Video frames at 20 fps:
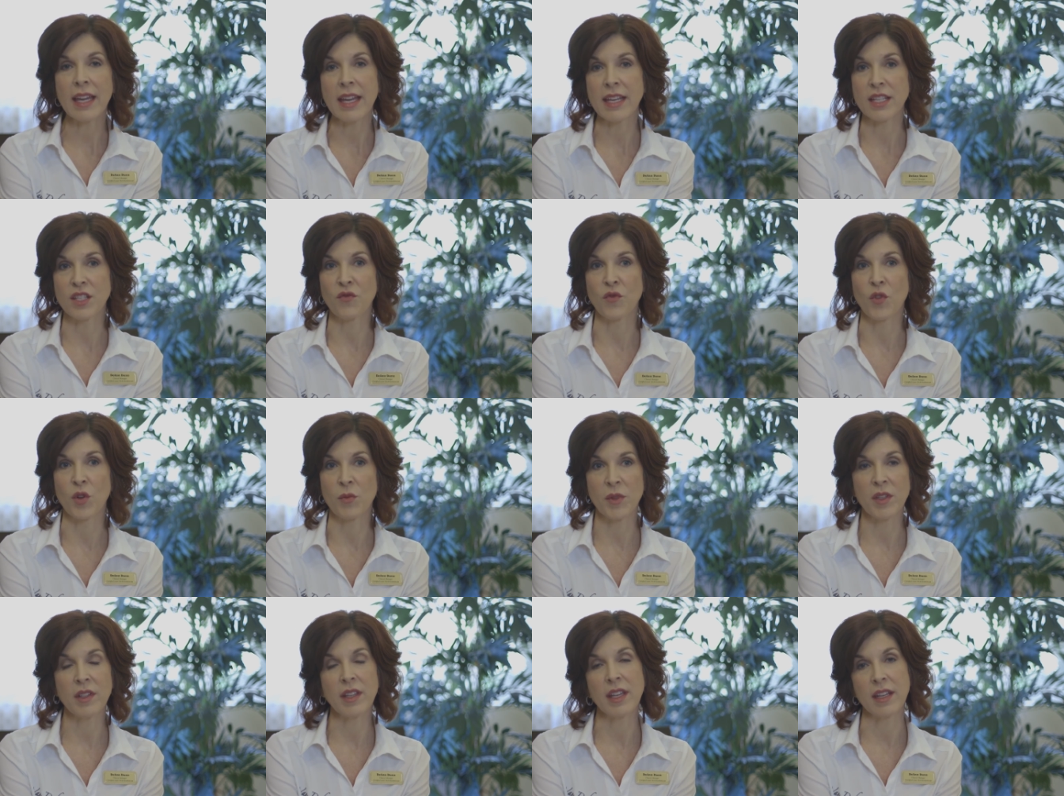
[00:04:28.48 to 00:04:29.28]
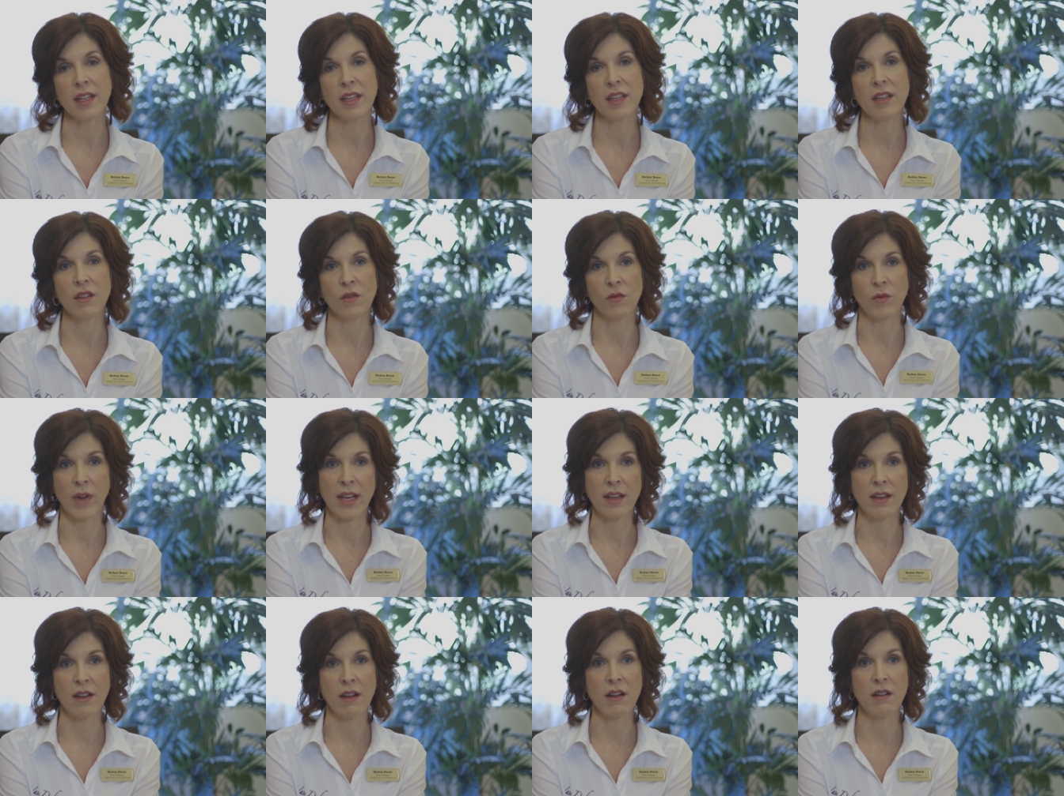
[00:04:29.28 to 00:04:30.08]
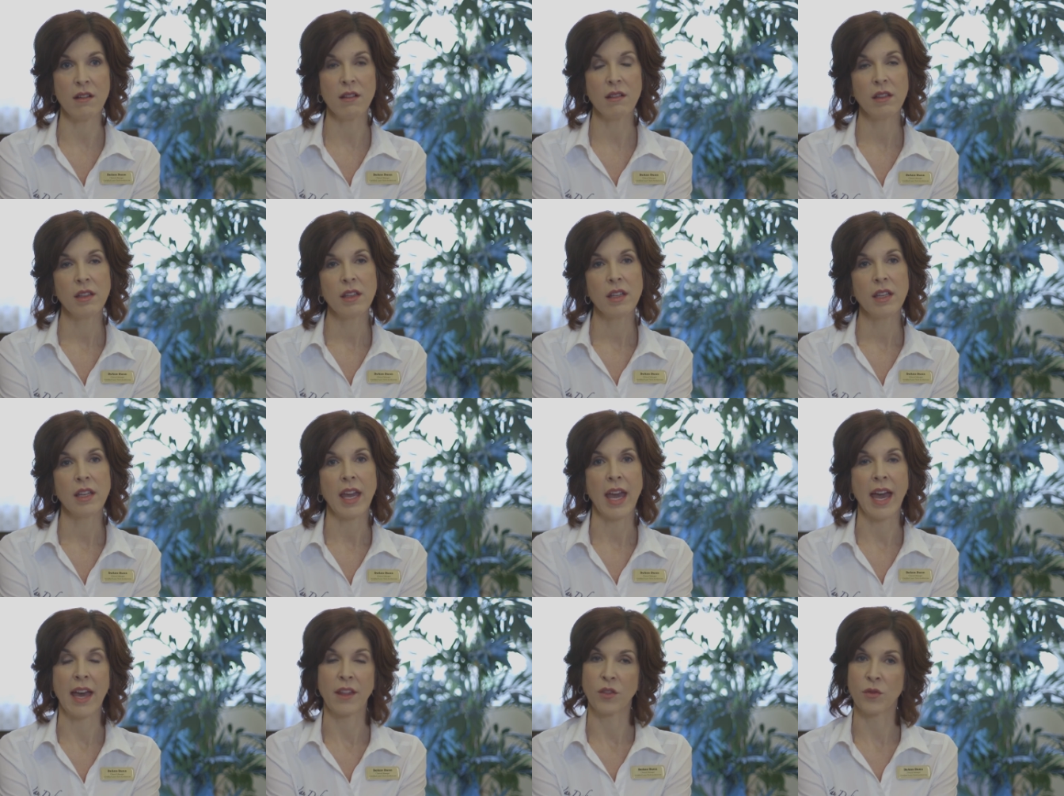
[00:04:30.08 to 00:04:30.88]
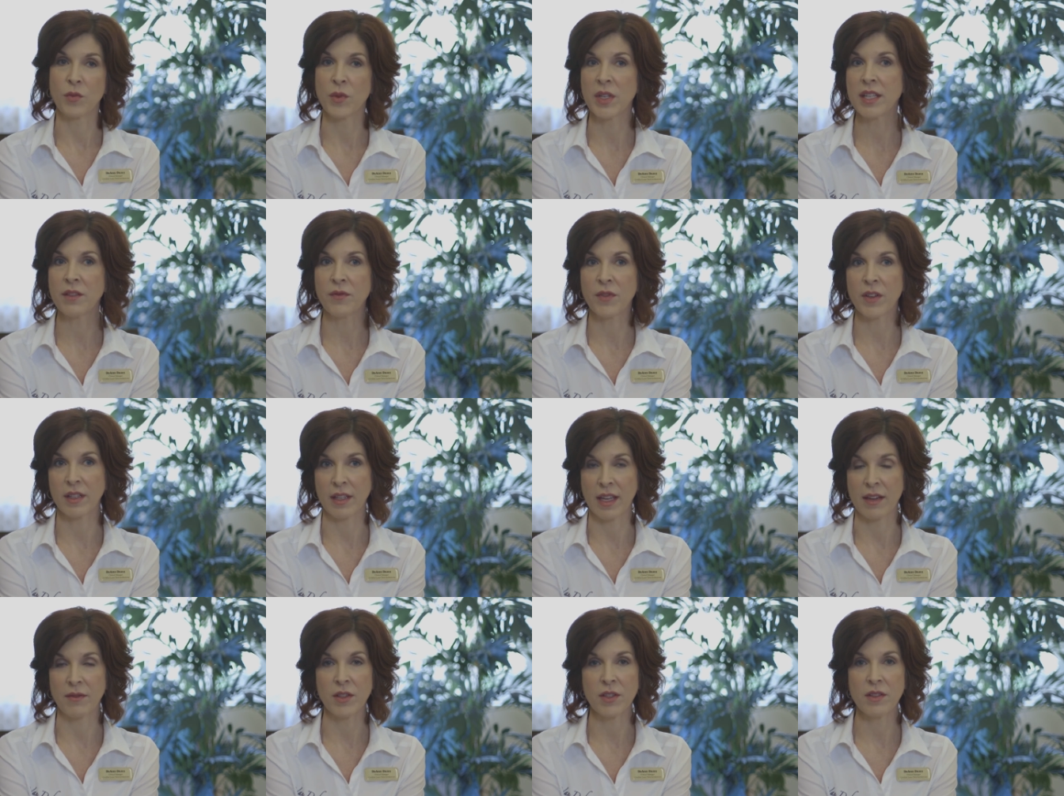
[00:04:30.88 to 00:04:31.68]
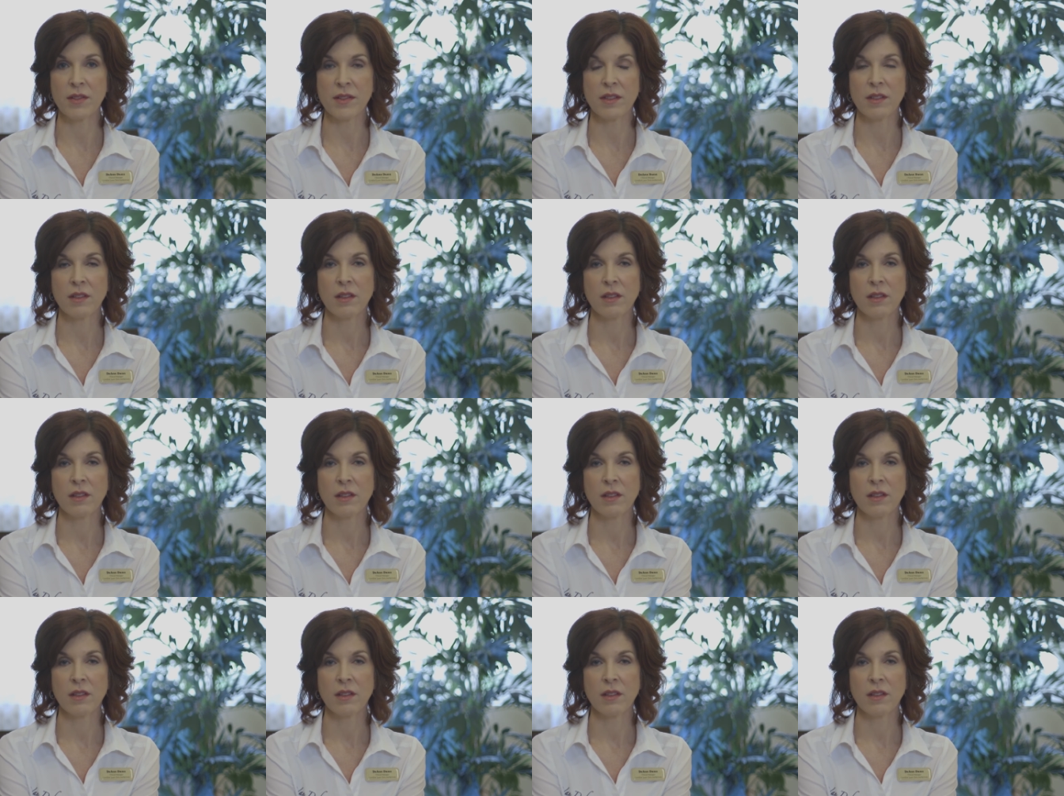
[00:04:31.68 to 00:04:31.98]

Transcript: has formulated retinol at three different levels